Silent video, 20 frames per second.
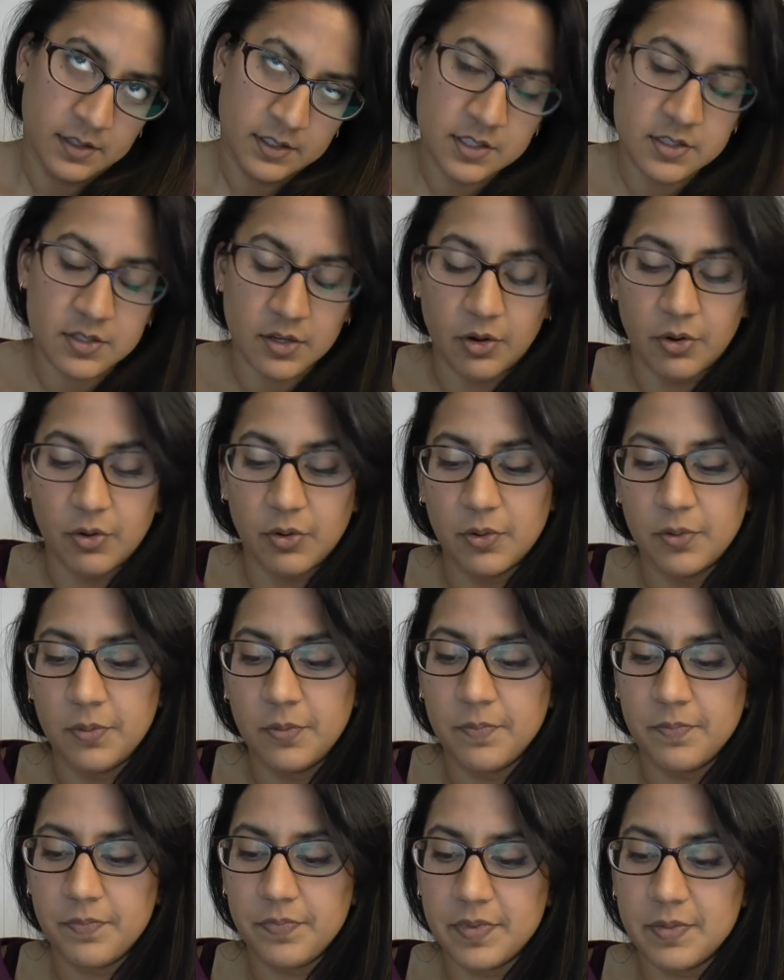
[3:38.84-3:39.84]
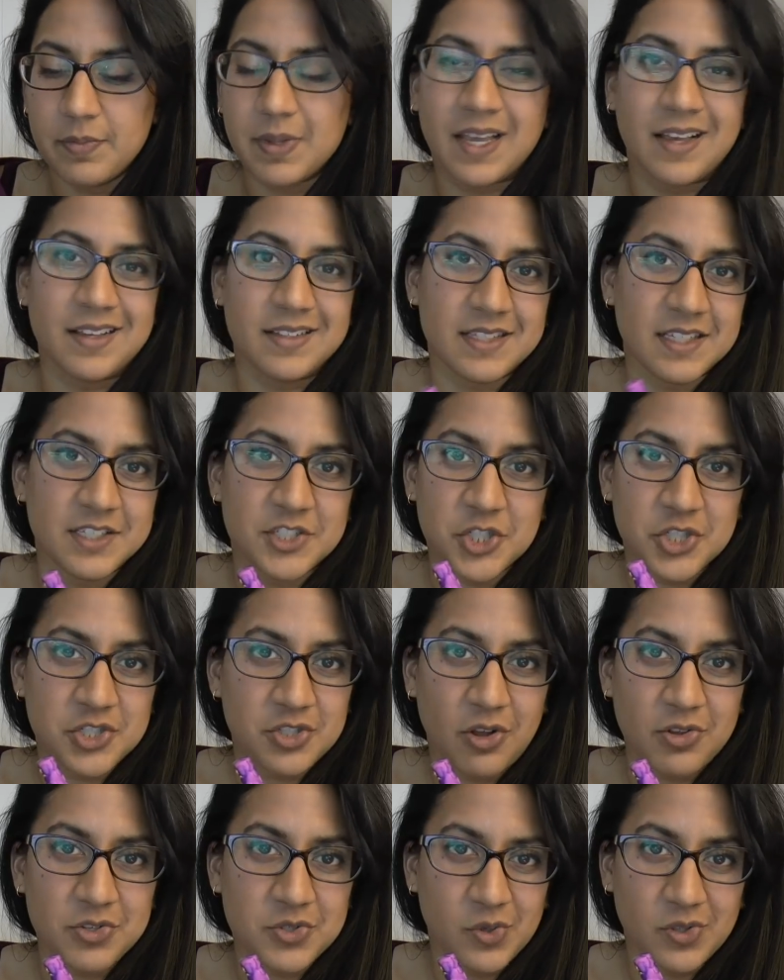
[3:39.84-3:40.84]
So, because it's
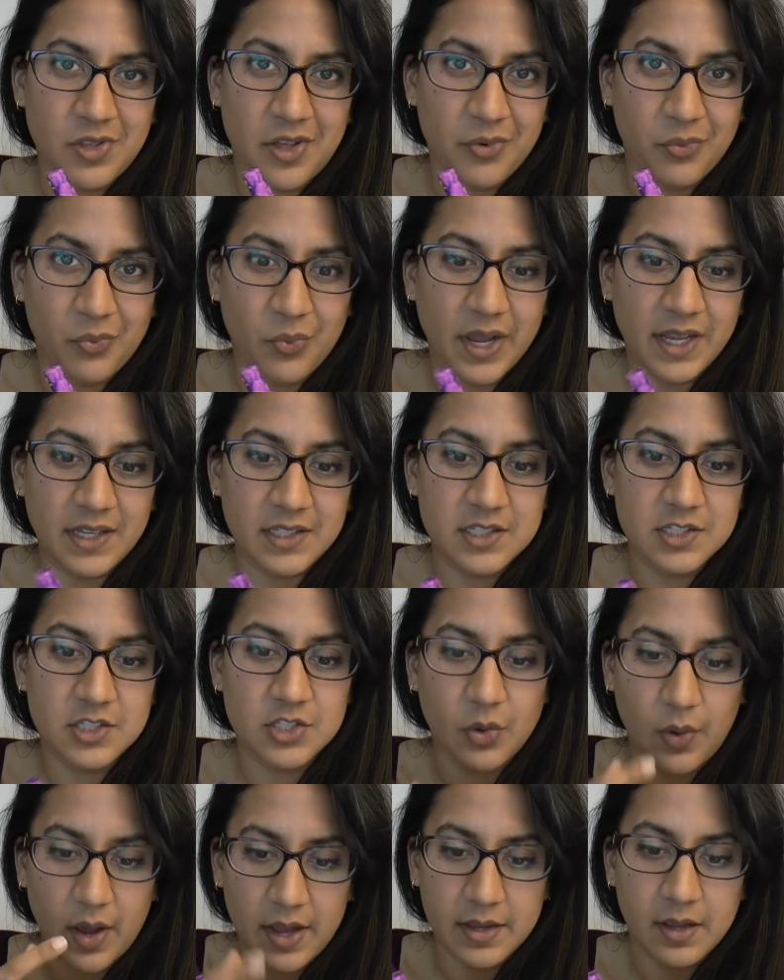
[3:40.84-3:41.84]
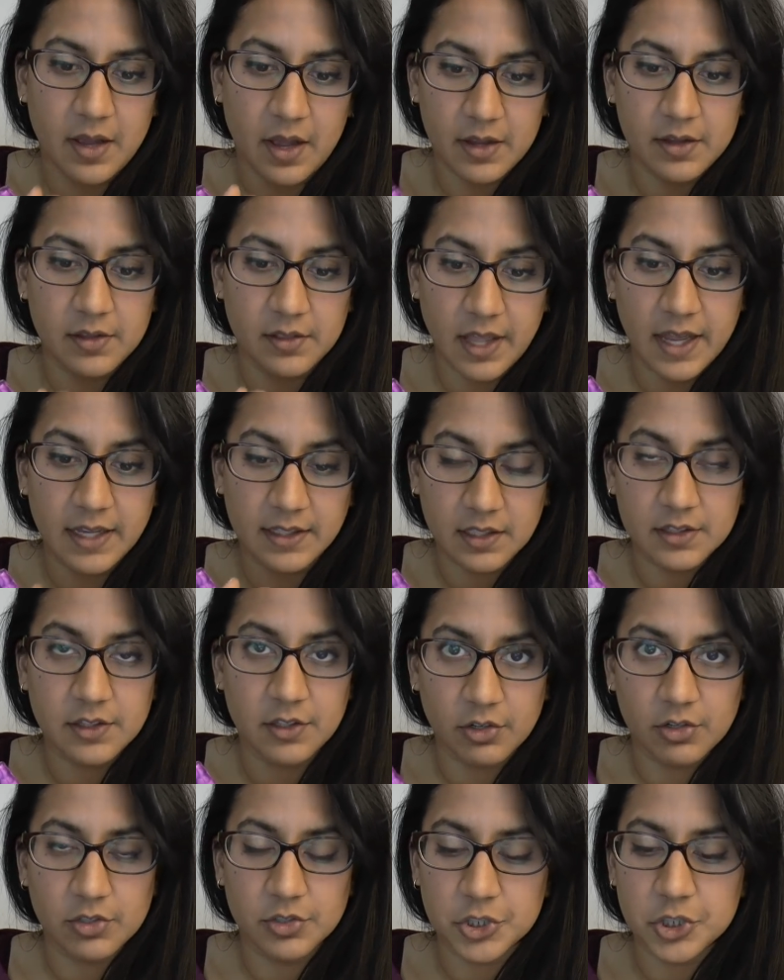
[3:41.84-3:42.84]
just also a lot of waste. So I like that
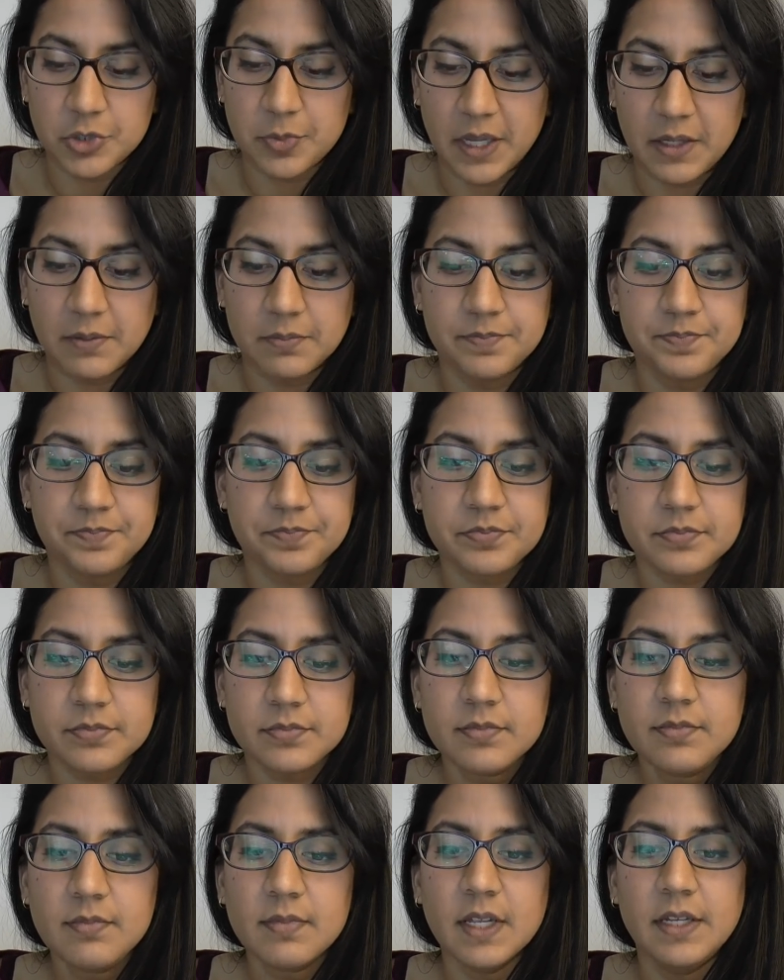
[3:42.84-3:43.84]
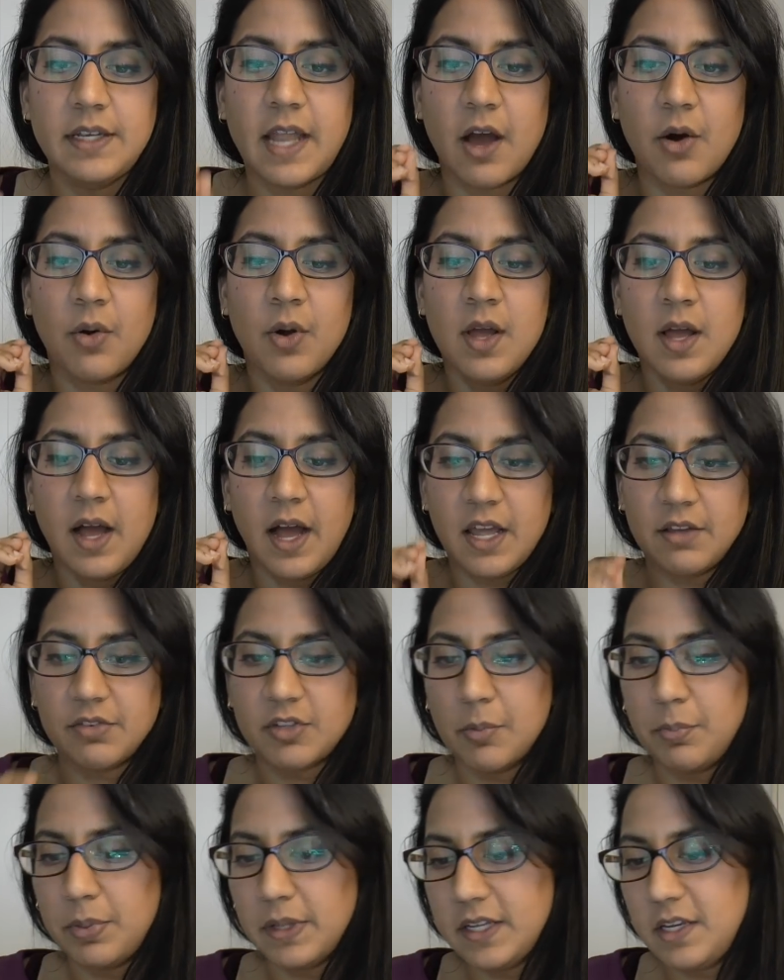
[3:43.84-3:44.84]
they're a Schmidt. Now, I have
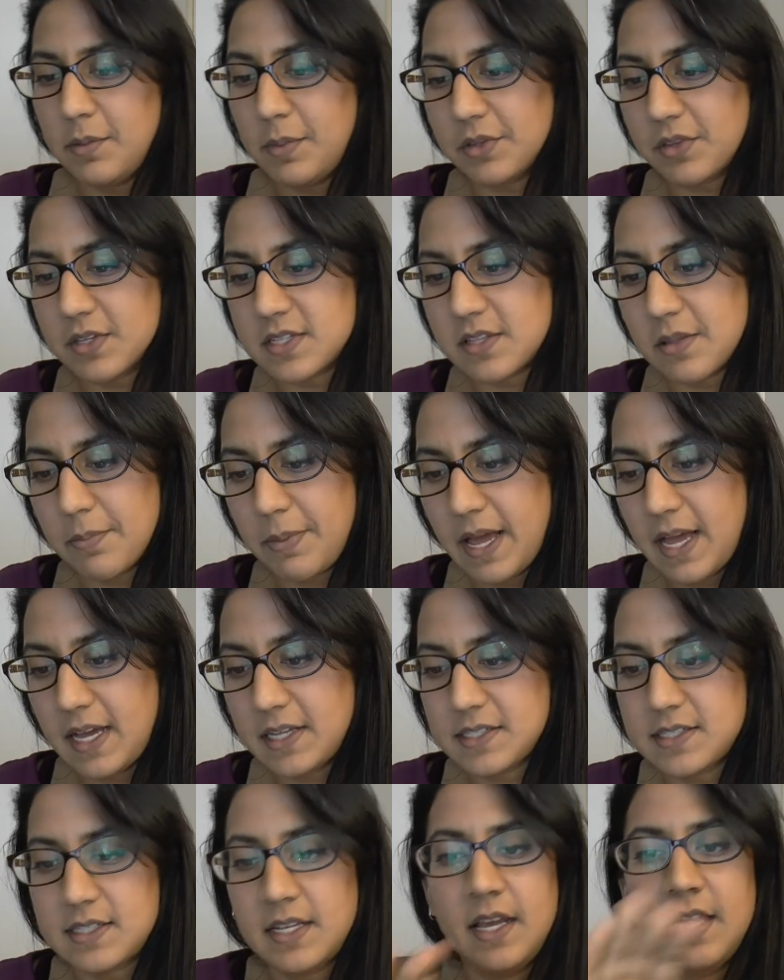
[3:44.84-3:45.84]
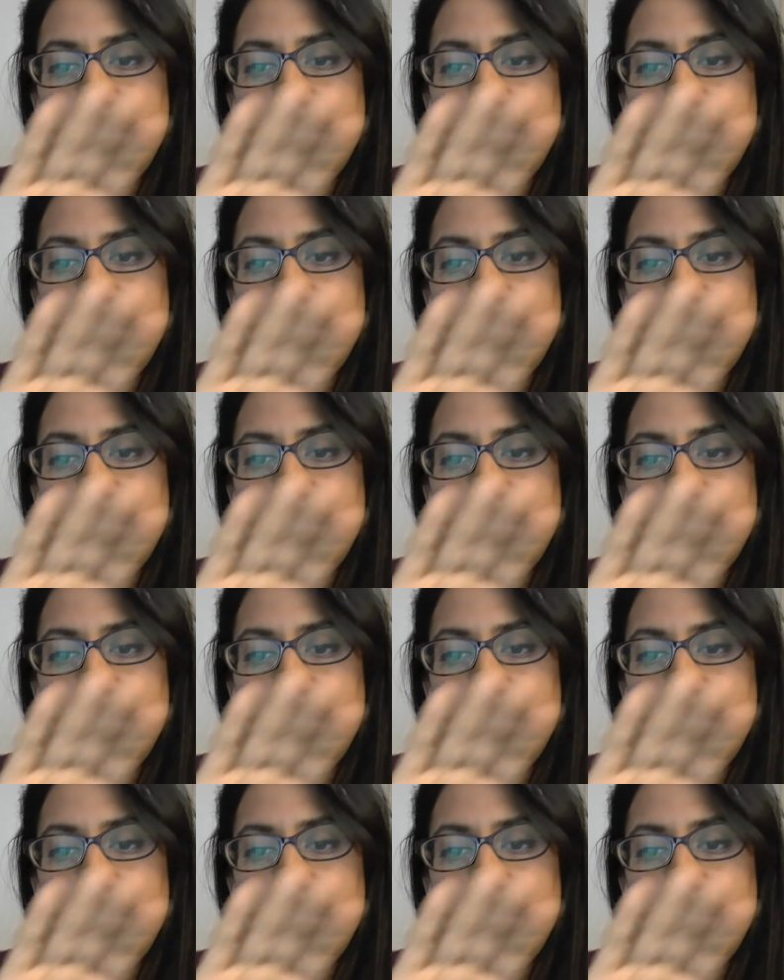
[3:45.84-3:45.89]
complained about this in the past,